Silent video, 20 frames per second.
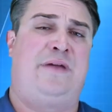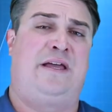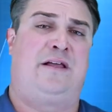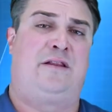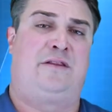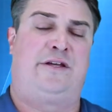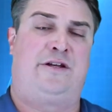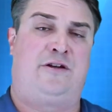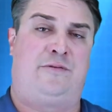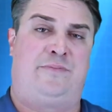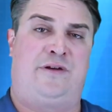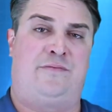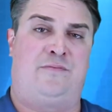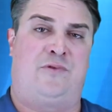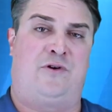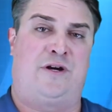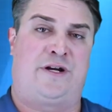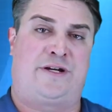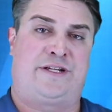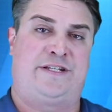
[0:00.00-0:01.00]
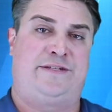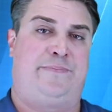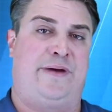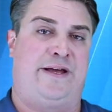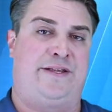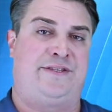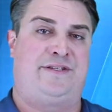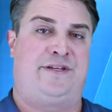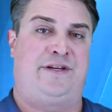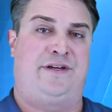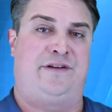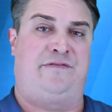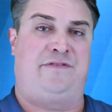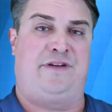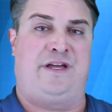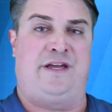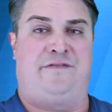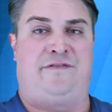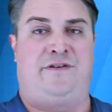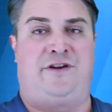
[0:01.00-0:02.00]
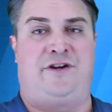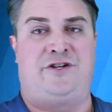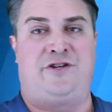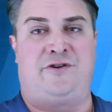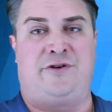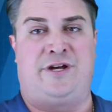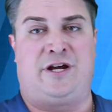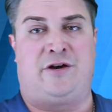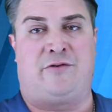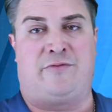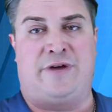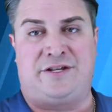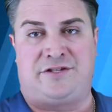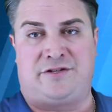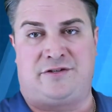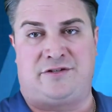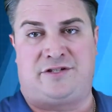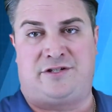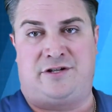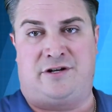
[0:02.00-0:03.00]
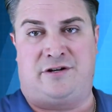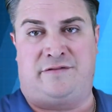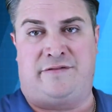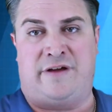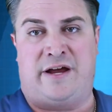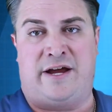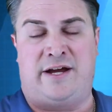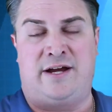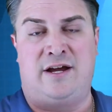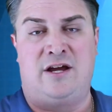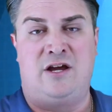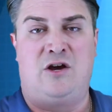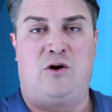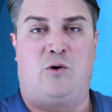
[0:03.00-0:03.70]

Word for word: be a little bit more expensive if you're doing a rental survey